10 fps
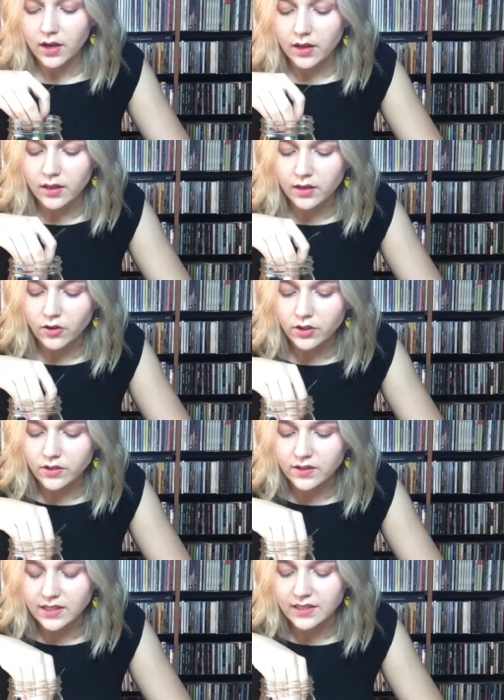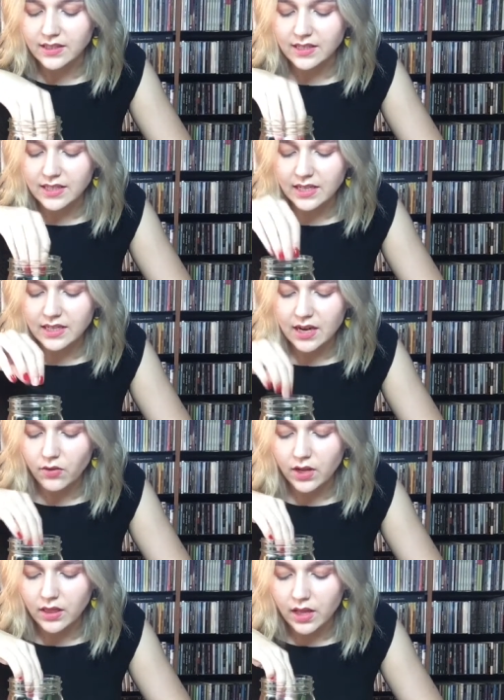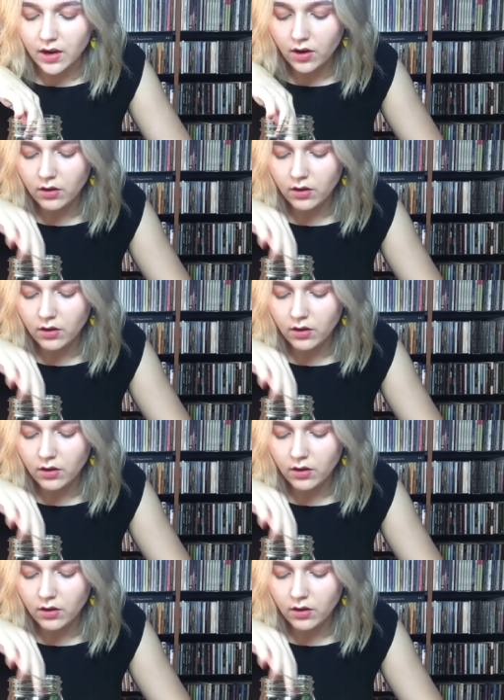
and then you're just going to stick it down in there